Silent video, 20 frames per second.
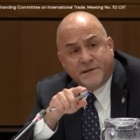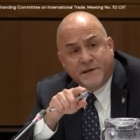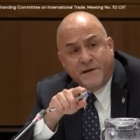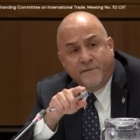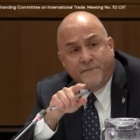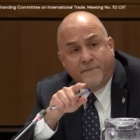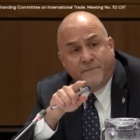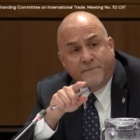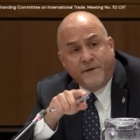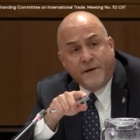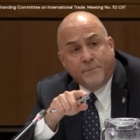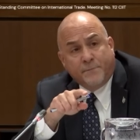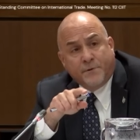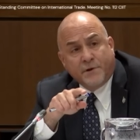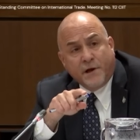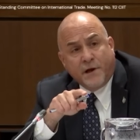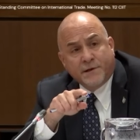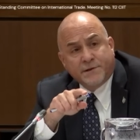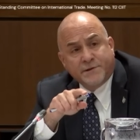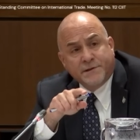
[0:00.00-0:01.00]
E V
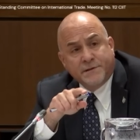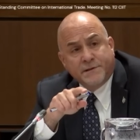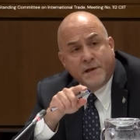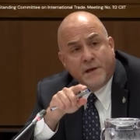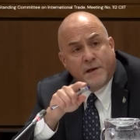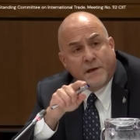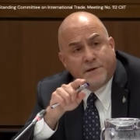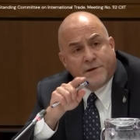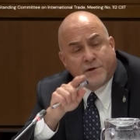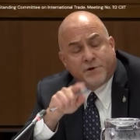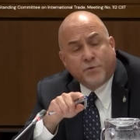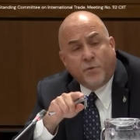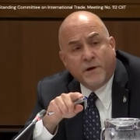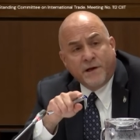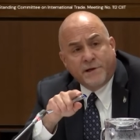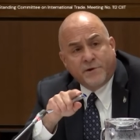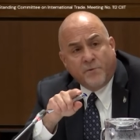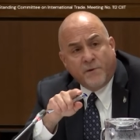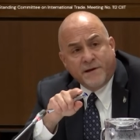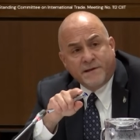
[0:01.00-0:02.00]
production to twenty
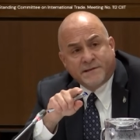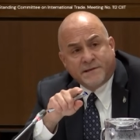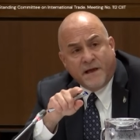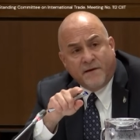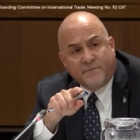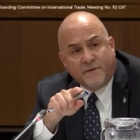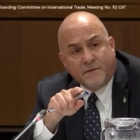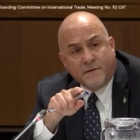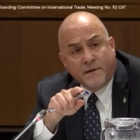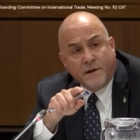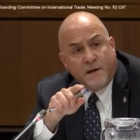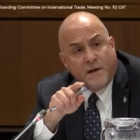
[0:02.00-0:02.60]
twenty-seven?